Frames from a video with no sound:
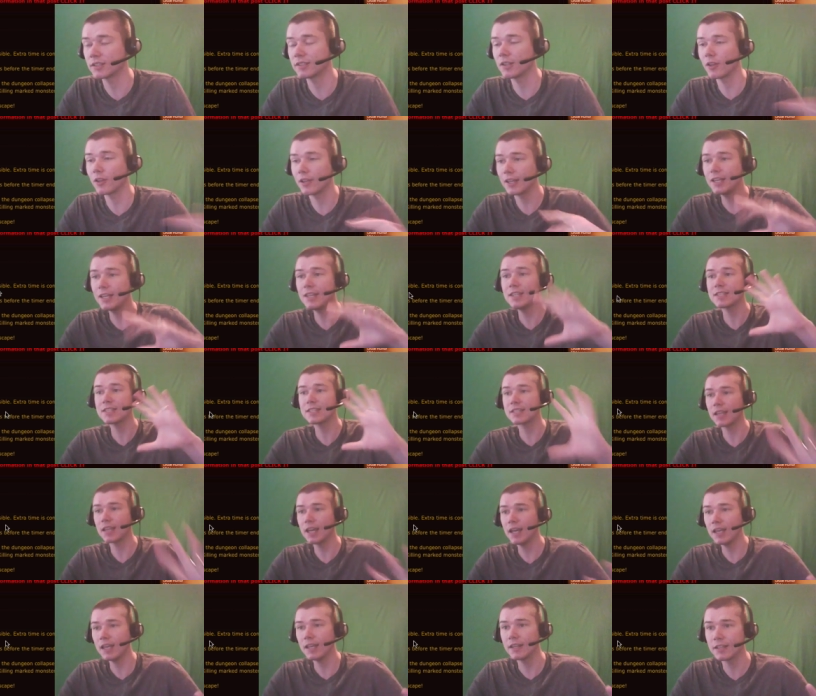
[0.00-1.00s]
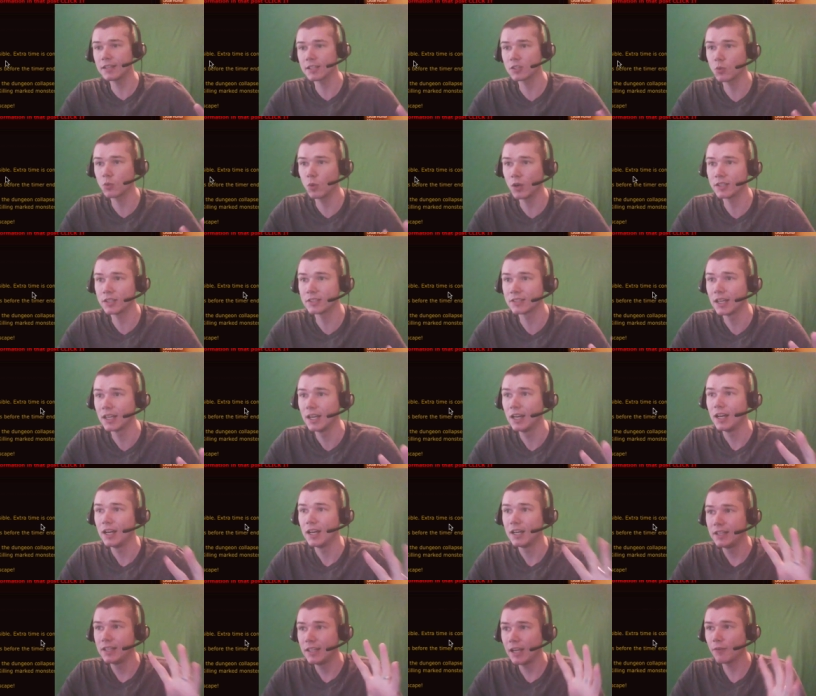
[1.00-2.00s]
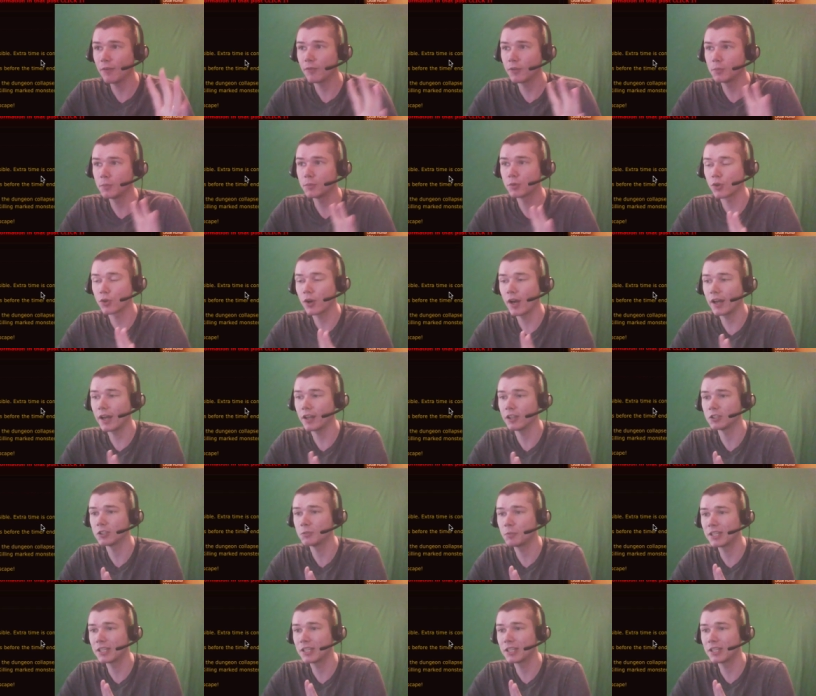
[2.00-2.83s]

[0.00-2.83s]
Now, they didn't say this was Nephilim Trials,